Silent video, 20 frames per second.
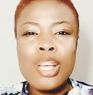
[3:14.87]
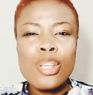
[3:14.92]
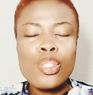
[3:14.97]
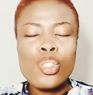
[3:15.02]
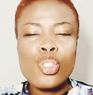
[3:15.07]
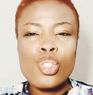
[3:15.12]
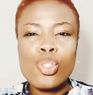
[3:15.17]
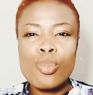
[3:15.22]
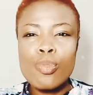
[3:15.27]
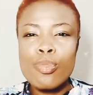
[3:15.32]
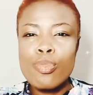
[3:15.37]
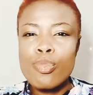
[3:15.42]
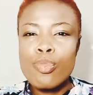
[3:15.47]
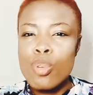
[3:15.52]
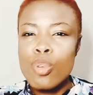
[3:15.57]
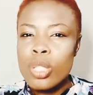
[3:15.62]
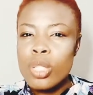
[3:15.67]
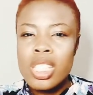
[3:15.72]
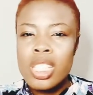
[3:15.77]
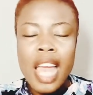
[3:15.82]

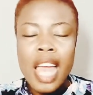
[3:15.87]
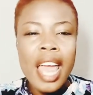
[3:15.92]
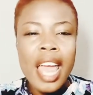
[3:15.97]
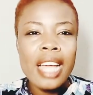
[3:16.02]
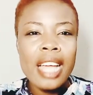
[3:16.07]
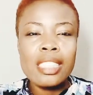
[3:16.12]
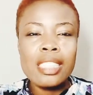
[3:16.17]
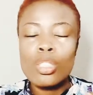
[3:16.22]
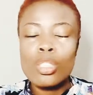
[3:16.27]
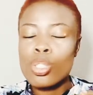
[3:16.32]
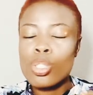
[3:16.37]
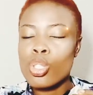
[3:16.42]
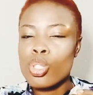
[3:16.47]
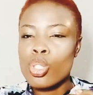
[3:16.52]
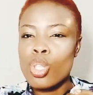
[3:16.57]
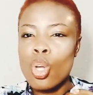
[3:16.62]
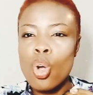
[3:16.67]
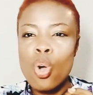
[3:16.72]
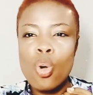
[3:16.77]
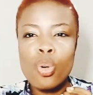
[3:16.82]
smooth, and
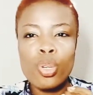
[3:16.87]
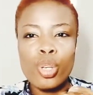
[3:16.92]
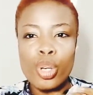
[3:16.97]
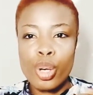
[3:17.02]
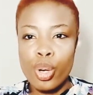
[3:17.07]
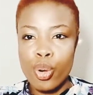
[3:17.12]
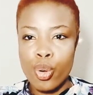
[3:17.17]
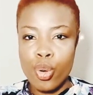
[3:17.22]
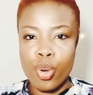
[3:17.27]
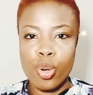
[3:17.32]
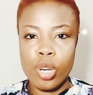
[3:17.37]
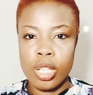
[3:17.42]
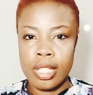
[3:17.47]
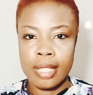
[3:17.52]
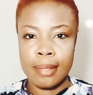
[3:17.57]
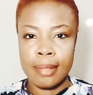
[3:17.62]
so cool.